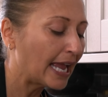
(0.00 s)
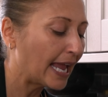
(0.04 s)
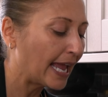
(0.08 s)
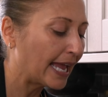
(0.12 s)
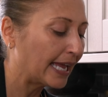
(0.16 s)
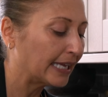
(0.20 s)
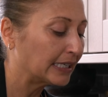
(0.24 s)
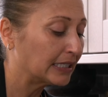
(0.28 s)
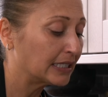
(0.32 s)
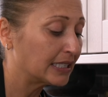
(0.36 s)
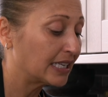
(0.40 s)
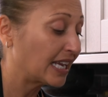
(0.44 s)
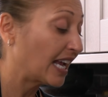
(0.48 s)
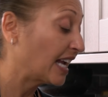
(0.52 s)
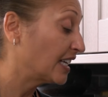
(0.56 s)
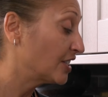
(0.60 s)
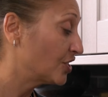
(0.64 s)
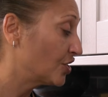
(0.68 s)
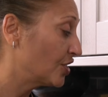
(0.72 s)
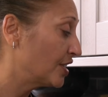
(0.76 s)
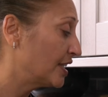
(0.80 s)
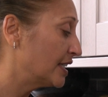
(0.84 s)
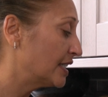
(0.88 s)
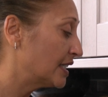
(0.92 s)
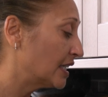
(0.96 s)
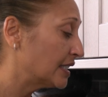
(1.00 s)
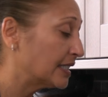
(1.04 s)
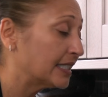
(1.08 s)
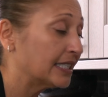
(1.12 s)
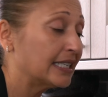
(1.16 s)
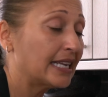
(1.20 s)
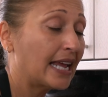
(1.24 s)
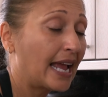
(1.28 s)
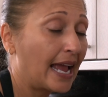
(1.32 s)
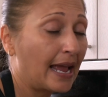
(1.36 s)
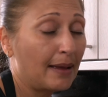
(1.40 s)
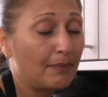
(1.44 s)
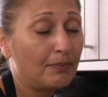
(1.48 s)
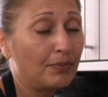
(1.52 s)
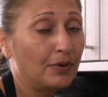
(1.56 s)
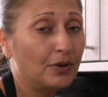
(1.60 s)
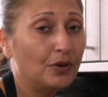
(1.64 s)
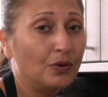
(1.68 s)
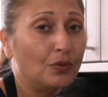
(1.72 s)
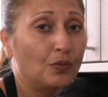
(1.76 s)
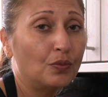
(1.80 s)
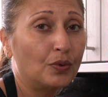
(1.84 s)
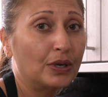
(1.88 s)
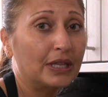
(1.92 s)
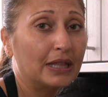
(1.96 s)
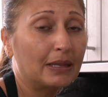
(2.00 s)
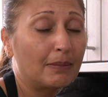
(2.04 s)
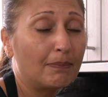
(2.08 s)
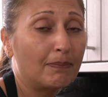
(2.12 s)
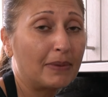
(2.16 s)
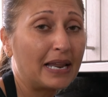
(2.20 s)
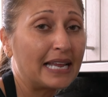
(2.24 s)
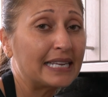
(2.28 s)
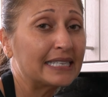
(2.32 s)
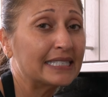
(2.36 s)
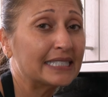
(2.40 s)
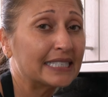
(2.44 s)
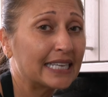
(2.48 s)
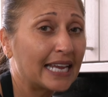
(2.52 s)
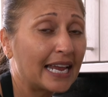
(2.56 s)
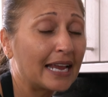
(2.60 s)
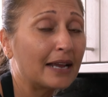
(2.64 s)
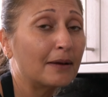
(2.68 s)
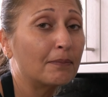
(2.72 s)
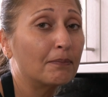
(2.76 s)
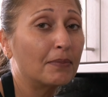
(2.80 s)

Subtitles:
and actually it doesn't happen with the Blendtec,